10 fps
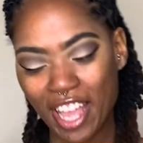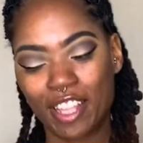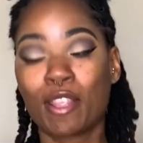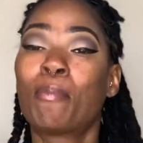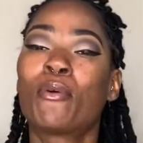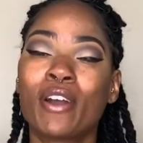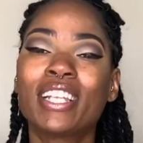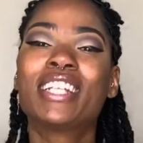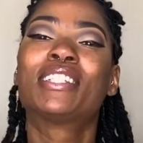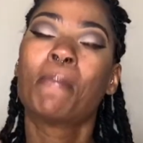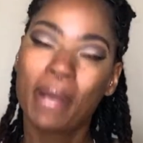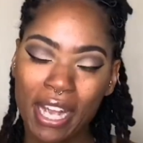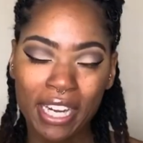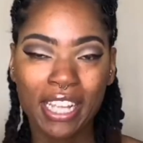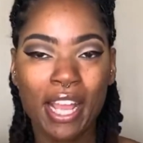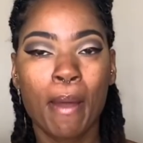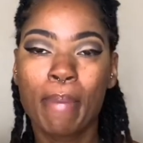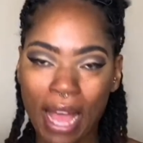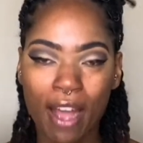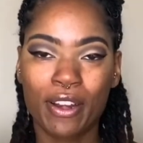the Poreless Putty
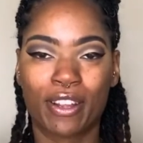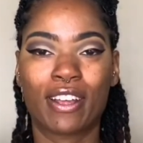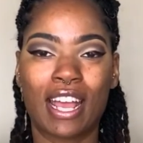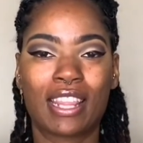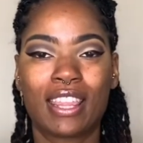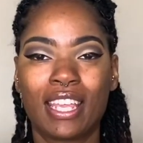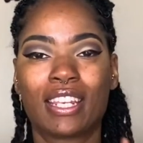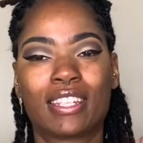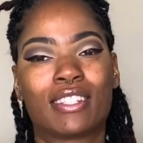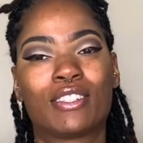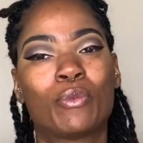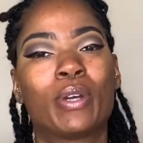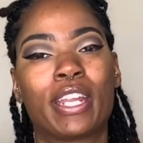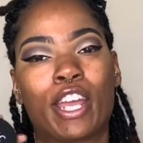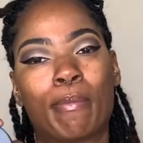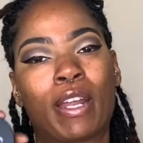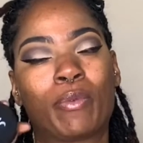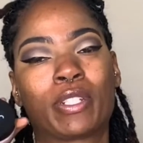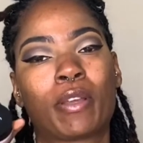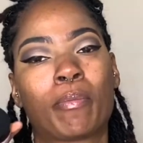Powder. I think this is the one everybody
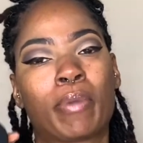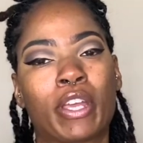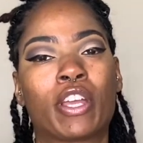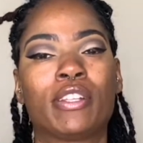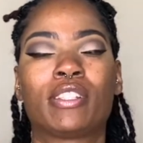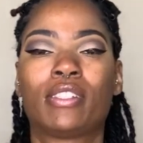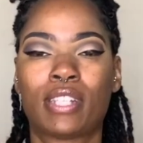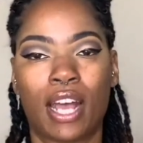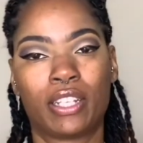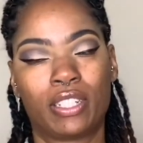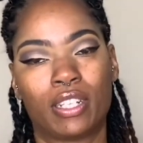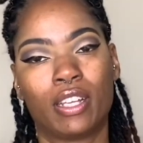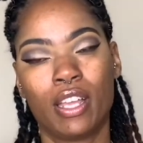was comparing to Tatcha